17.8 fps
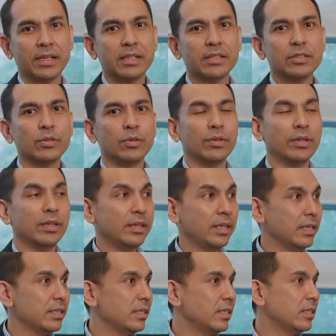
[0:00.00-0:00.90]
So
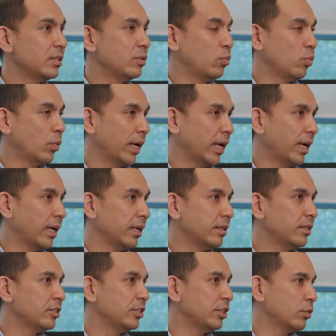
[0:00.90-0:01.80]
this is where
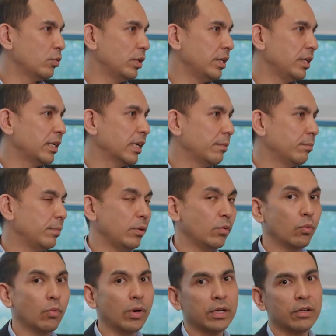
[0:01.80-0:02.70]
district cooling can be
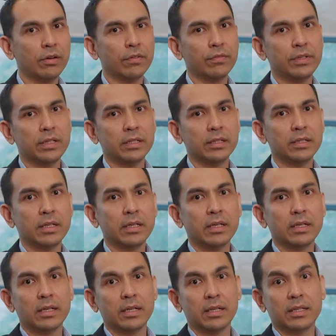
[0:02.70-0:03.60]
one of the
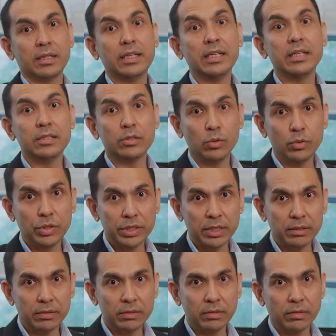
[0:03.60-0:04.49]
key
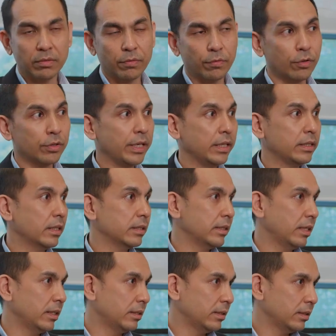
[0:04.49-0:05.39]
solutions for data
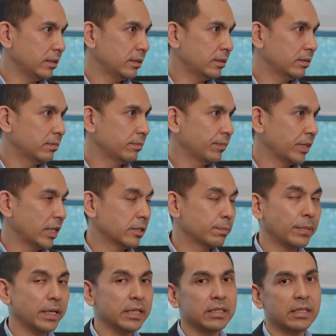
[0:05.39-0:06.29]
centers,
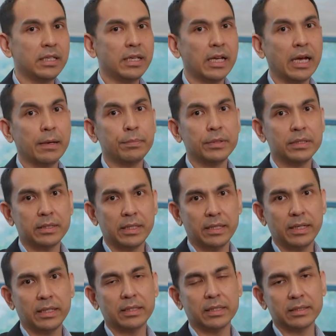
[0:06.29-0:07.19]
especially
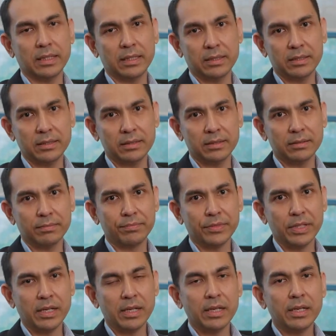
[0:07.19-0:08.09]
hyperscale data centers,
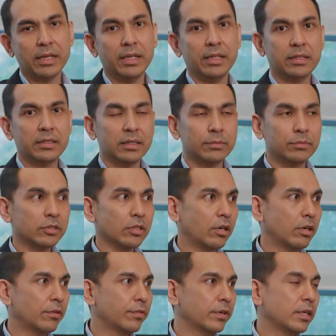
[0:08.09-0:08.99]
in terms
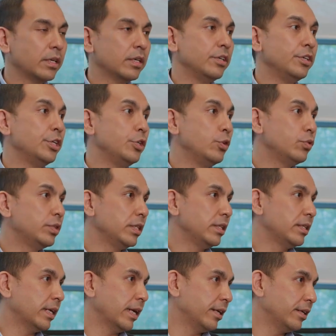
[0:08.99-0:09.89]
of
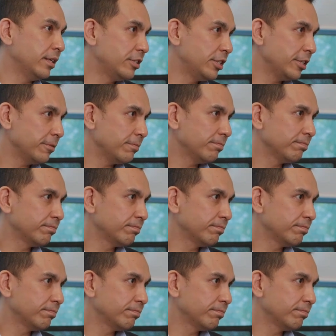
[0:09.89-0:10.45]
reducing the energy,